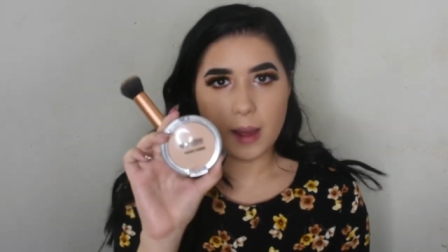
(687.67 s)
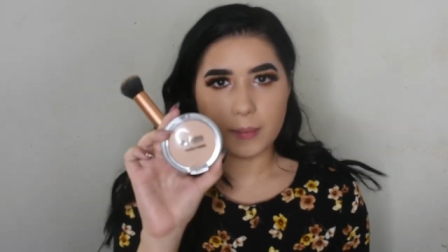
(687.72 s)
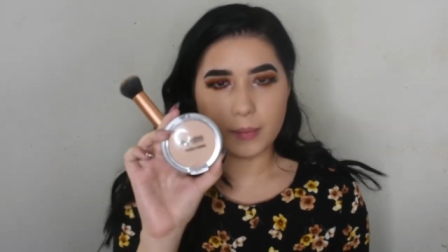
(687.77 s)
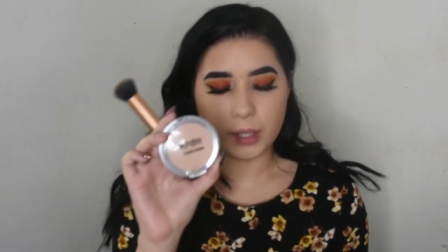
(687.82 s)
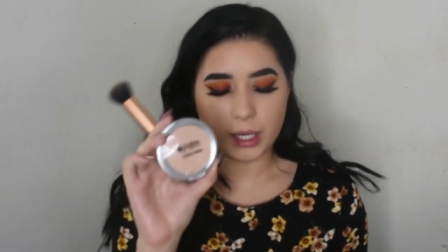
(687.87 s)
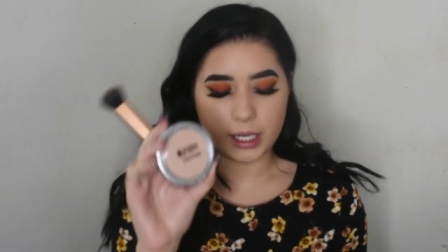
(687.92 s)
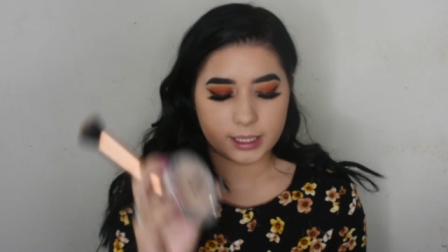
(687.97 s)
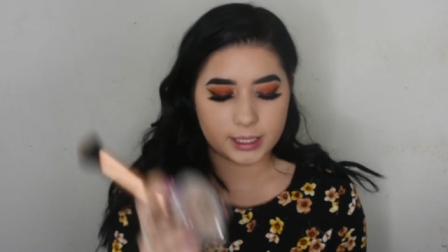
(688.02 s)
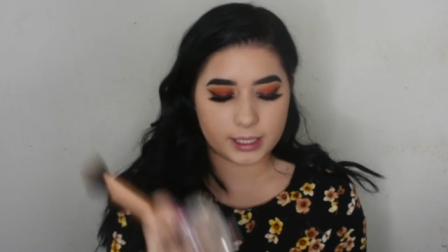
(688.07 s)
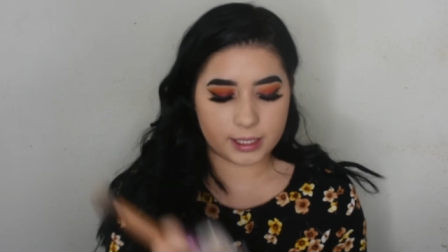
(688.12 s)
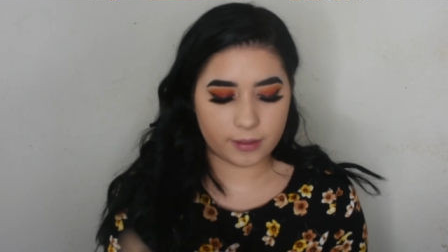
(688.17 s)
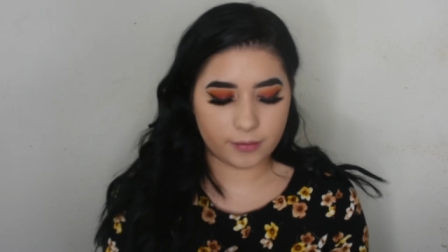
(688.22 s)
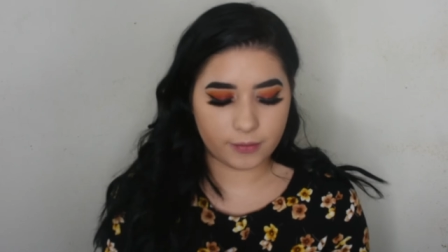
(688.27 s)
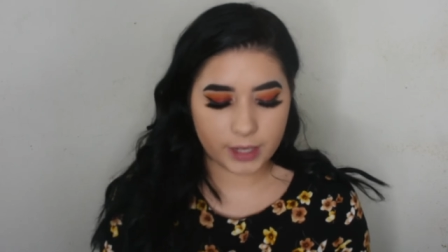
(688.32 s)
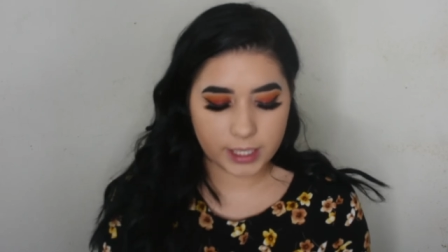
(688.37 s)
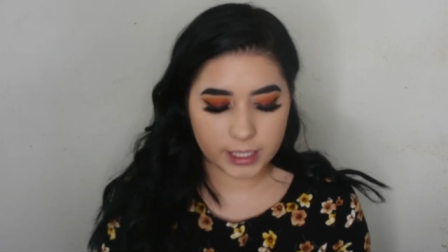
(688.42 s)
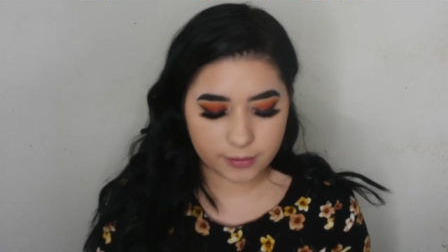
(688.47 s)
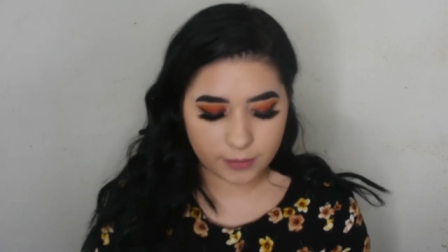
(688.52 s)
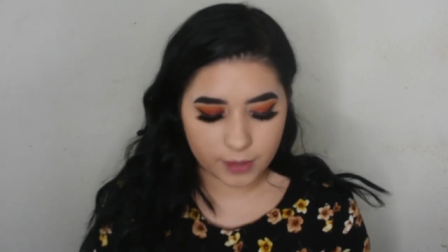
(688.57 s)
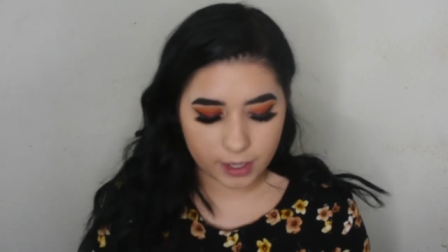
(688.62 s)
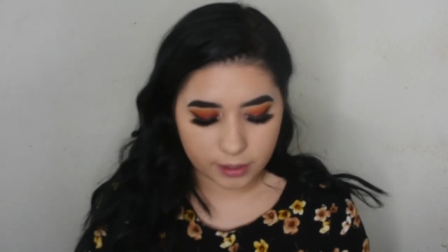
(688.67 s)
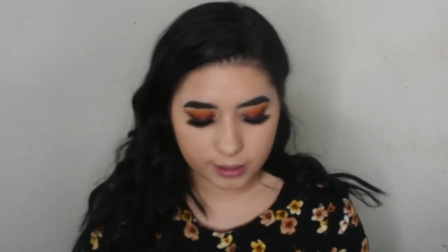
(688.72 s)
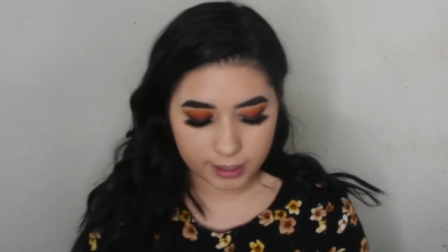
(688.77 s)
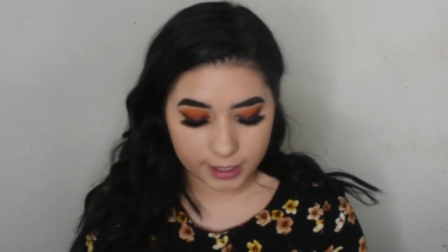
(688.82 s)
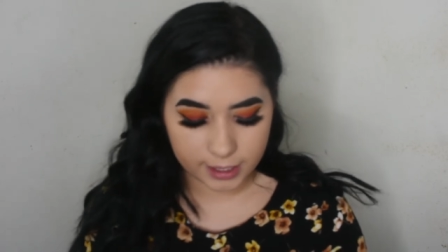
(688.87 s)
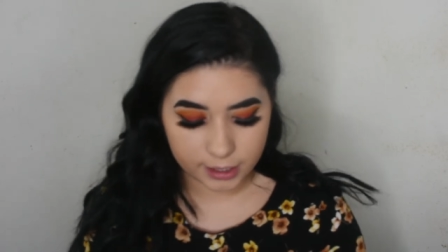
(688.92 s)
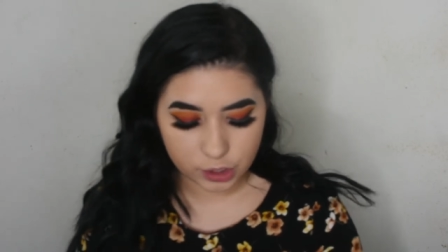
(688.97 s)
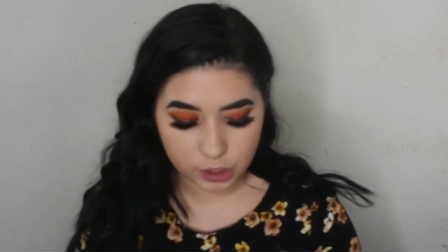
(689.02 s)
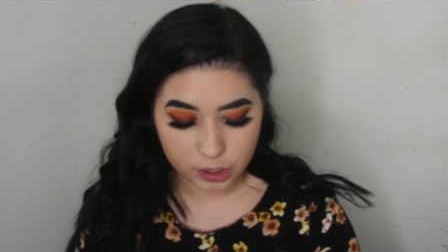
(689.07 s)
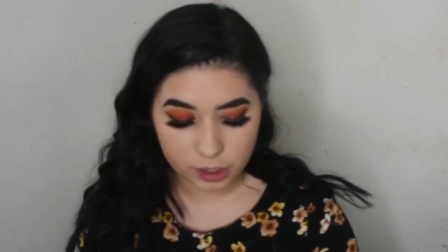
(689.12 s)
pressed face
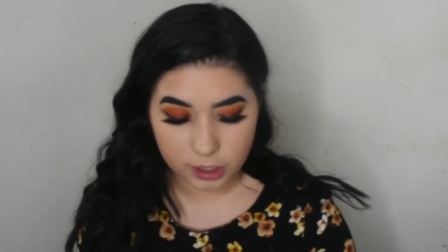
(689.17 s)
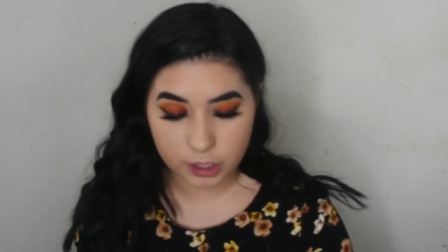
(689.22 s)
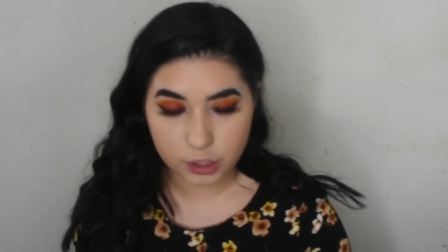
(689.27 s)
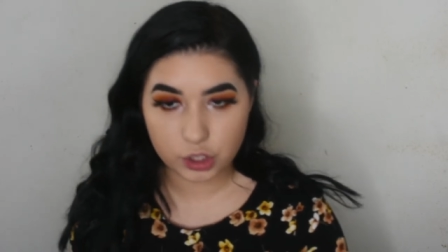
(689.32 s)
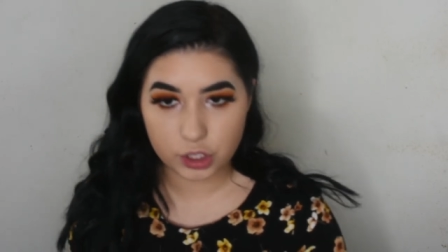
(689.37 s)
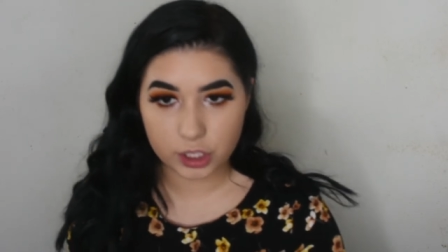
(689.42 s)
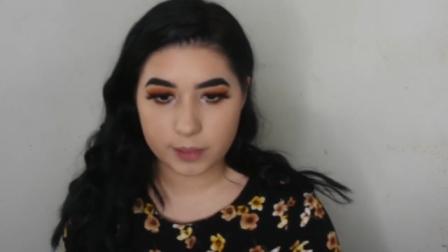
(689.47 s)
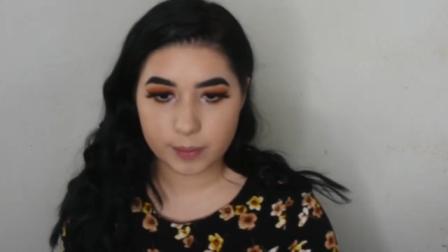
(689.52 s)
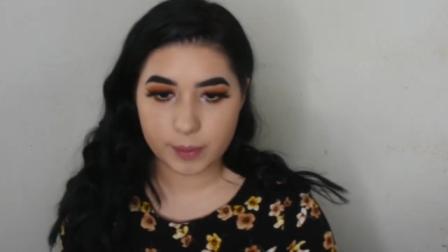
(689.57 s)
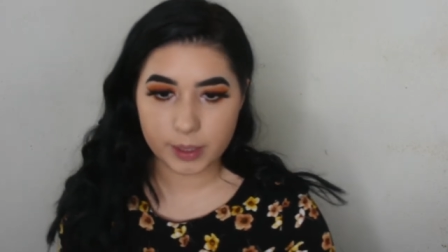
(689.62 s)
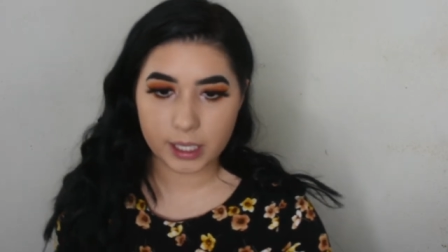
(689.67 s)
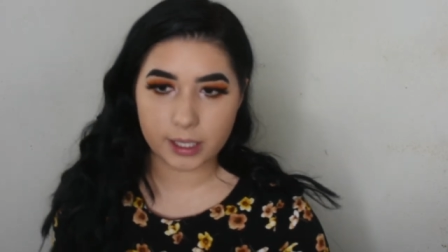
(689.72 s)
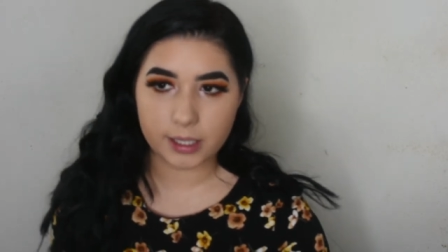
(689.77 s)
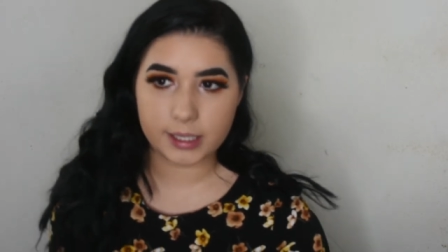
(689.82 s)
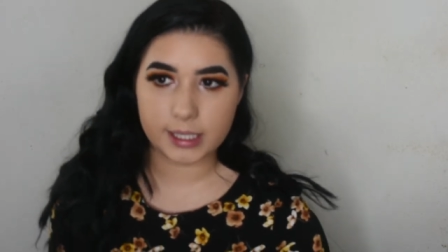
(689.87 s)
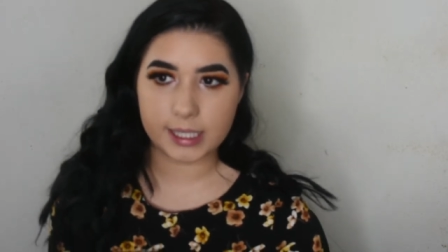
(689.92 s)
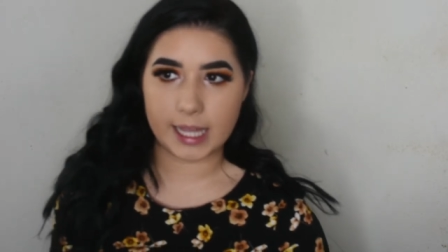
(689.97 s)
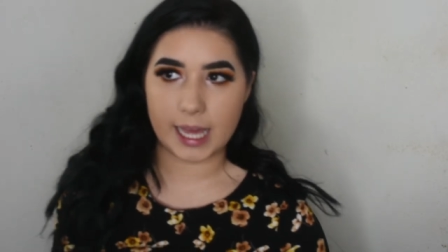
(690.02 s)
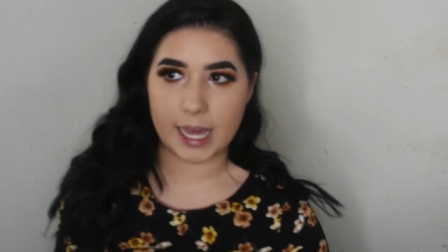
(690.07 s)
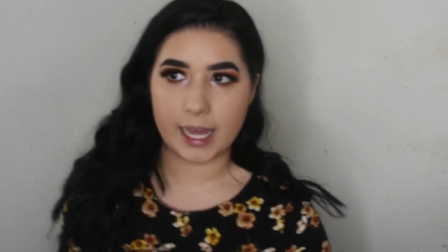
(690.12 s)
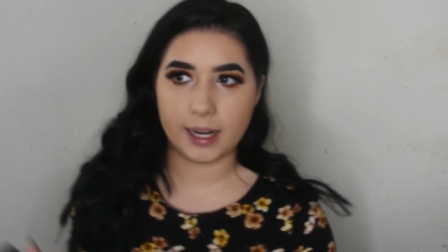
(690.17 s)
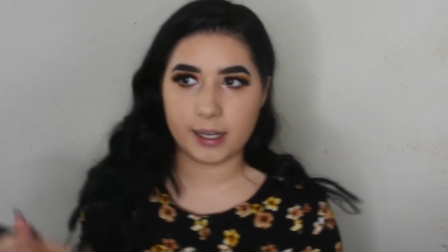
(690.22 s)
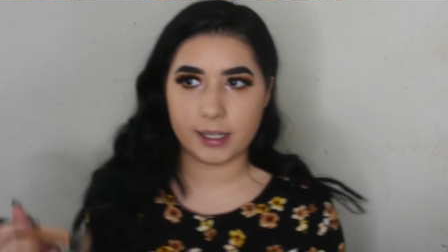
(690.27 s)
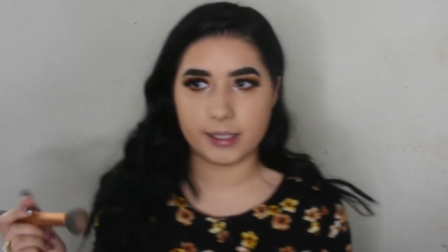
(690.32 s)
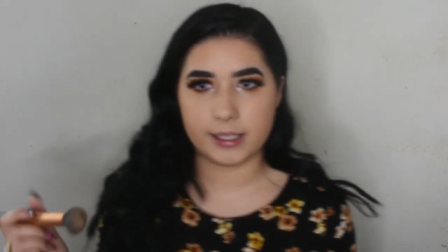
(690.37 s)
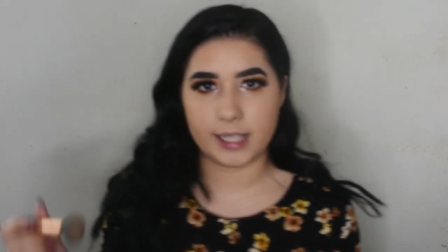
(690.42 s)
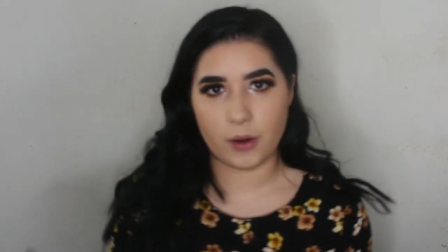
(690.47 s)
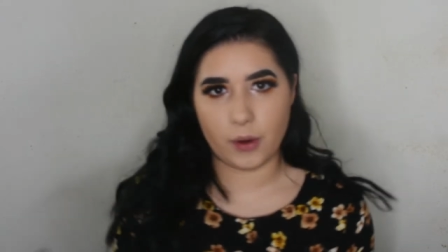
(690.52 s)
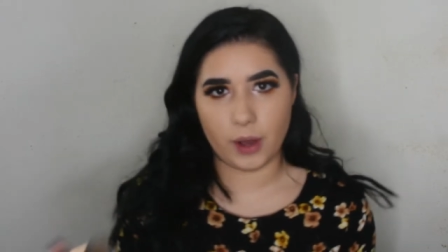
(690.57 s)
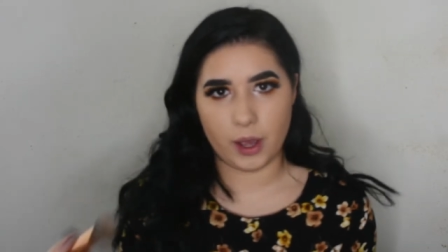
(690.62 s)
foundation just because that
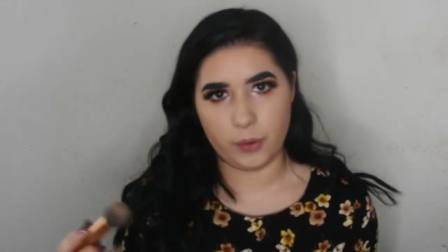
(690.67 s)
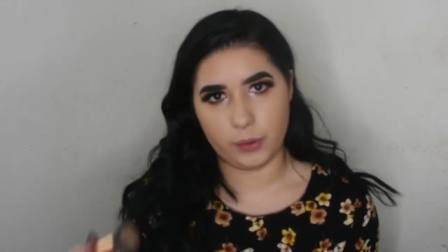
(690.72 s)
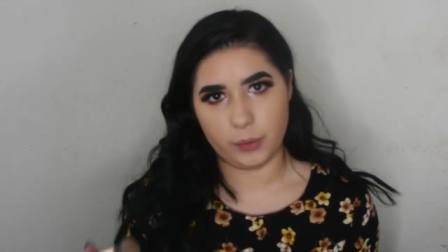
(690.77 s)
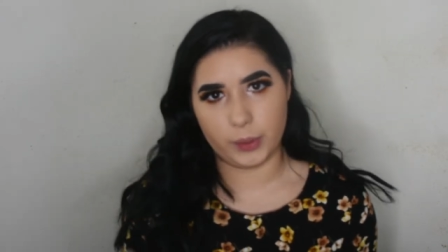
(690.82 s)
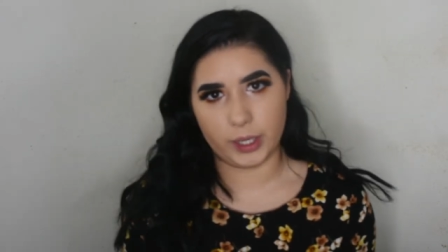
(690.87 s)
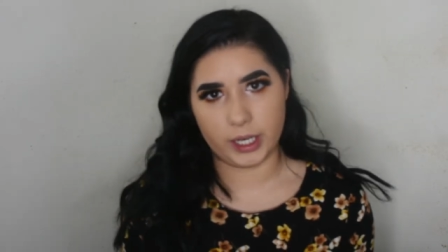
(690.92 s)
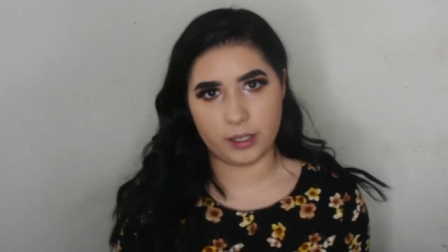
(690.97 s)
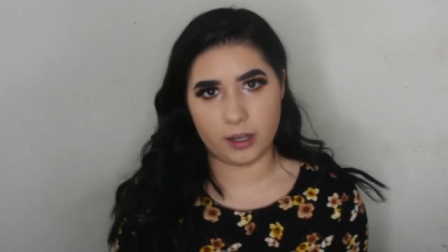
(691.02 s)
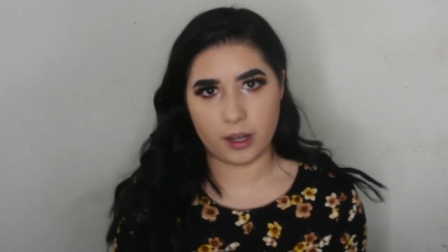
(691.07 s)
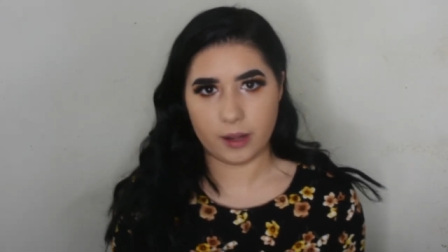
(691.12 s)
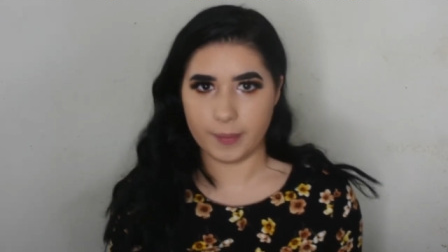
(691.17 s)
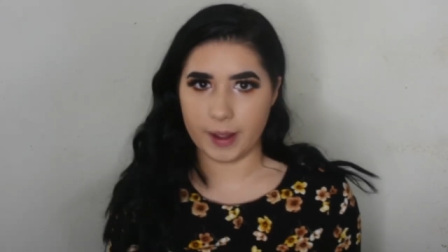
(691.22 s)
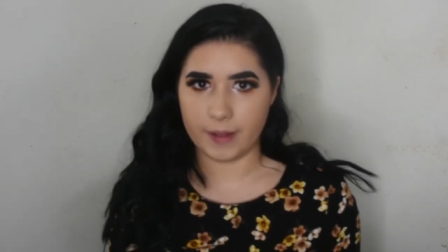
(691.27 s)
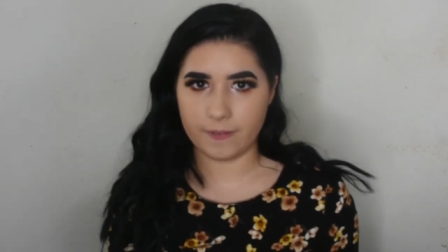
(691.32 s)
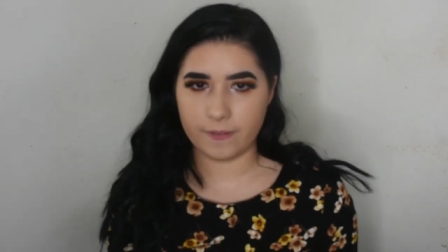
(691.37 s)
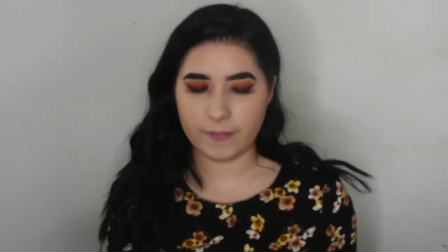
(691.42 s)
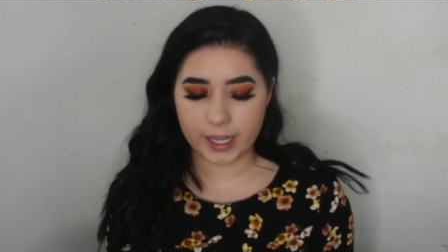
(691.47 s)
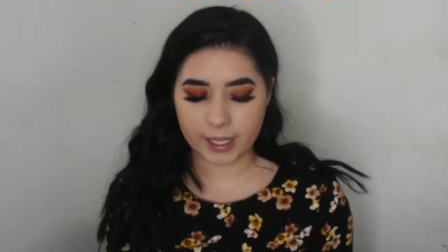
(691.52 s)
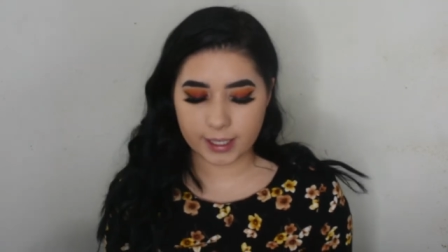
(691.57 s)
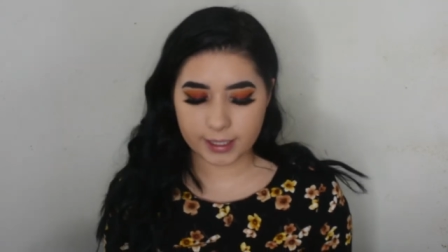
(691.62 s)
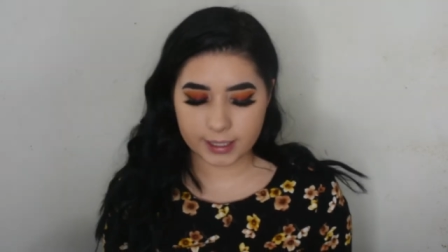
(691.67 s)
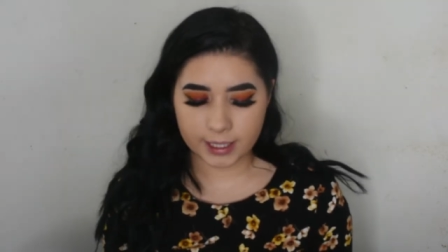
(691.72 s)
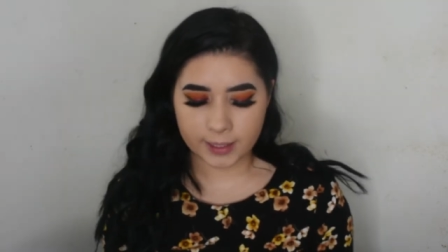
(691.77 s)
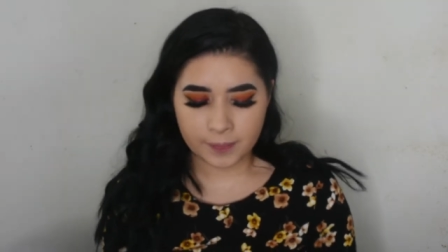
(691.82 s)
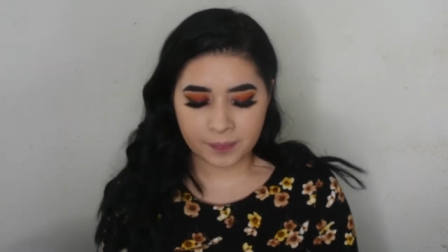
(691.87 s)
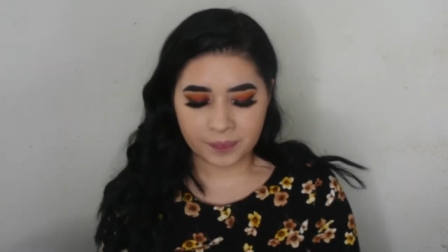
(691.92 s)
is how I would wear it on my face